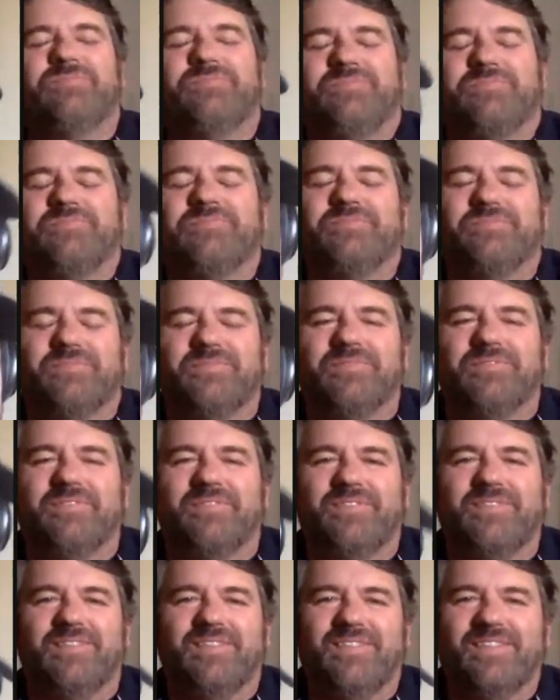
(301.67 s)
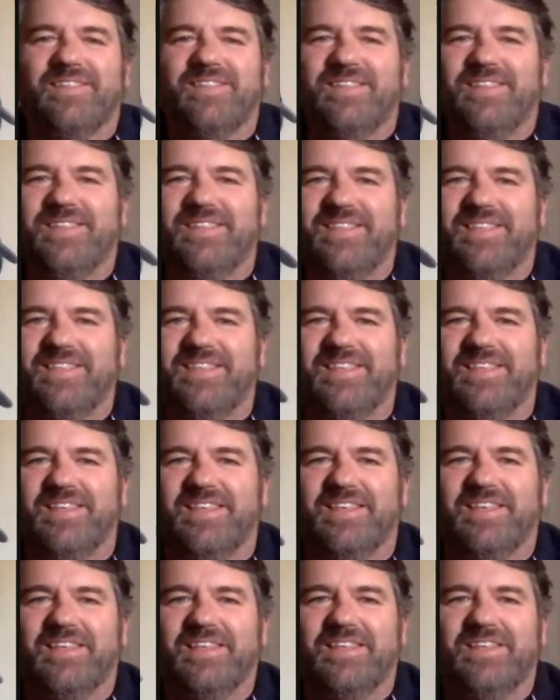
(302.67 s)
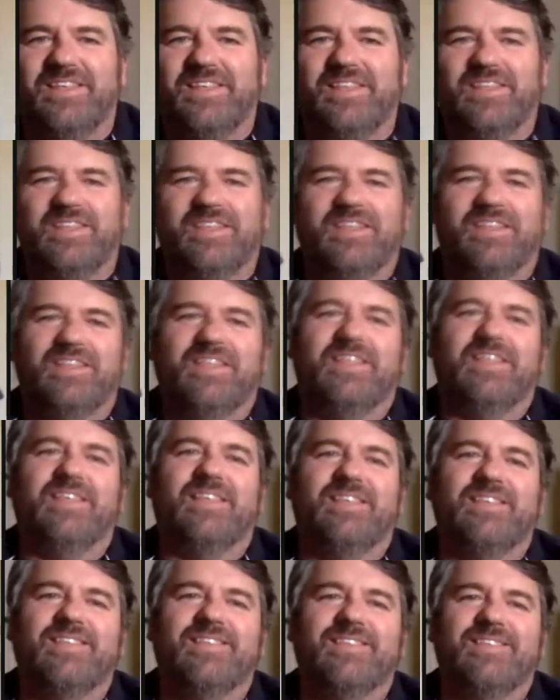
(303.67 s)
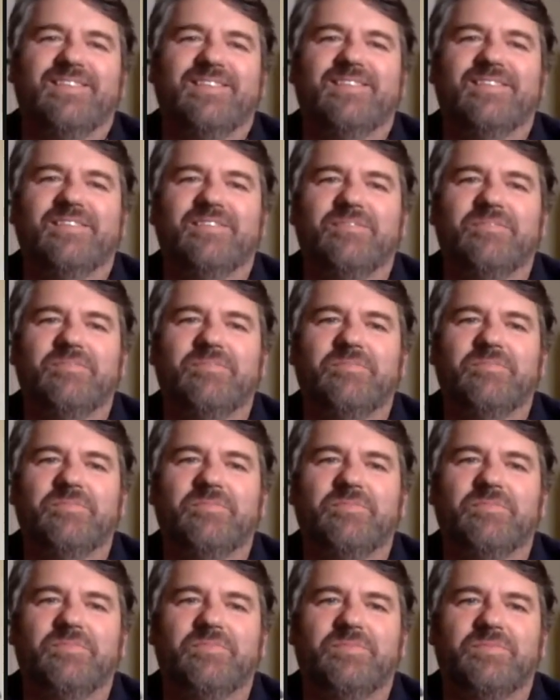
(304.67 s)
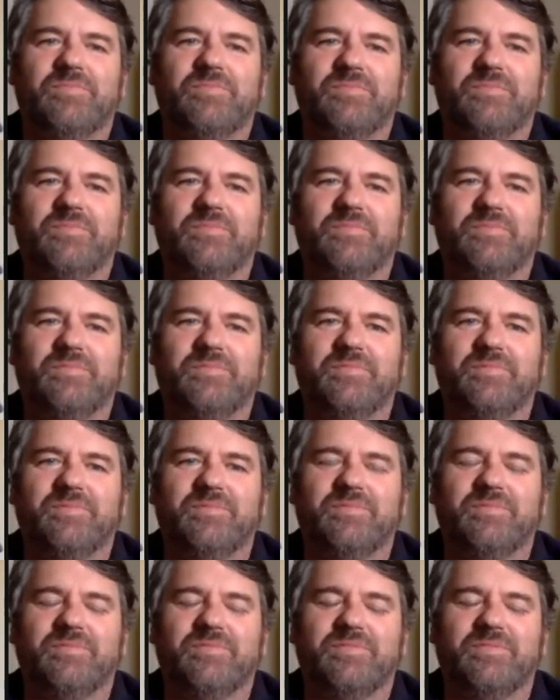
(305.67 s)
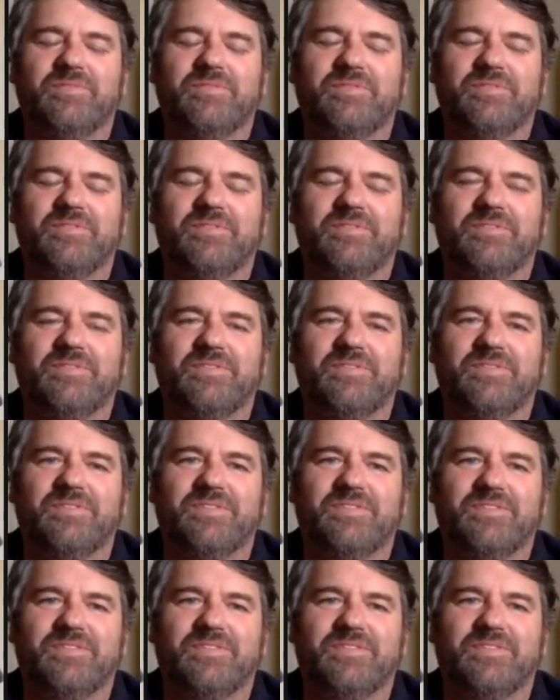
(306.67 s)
(not speaking)